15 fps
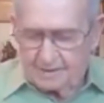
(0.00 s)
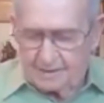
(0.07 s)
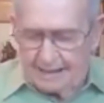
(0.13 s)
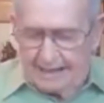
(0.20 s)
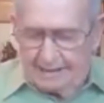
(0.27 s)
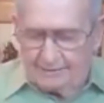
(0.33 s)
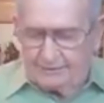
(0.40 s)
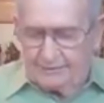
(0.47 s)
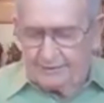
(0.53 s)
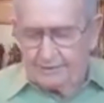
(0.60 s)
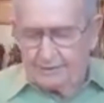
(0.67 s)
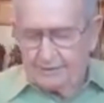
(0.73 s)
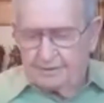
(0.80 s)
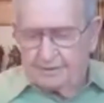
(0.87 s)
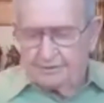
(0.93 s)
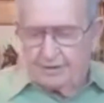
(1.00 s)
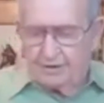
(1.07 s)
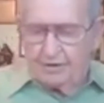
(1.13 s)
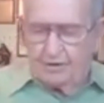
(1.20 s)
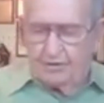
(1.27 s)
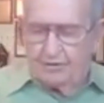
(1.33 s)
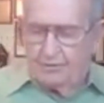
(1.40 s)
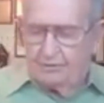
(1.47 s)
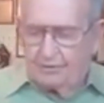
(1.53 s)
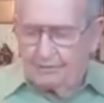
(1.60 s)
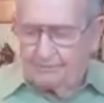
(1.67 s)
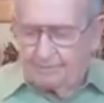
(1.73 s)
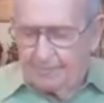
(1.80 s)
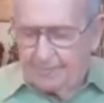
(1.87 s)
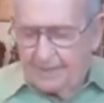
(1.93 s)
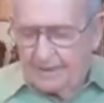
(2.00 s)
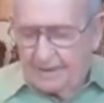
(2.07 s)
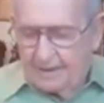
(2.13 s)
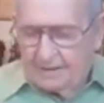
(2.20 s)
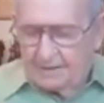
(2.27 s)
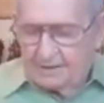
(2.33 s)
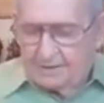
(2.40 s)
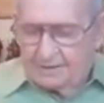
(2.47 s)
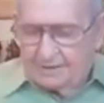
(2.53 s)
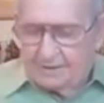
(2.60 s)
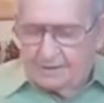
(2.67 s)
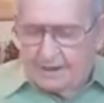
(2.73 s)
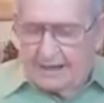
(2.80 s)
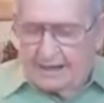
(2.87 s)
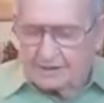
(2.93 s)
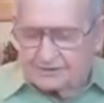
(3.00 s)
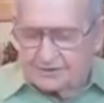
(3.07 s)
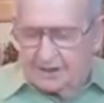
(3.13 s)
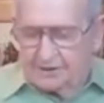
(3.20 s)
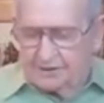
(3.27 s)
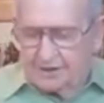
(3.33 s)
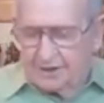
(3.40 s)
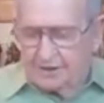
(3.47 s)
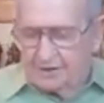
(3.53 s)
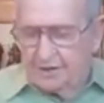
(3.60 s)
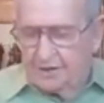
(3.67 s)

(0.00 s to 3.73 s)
and uh, there that as they did,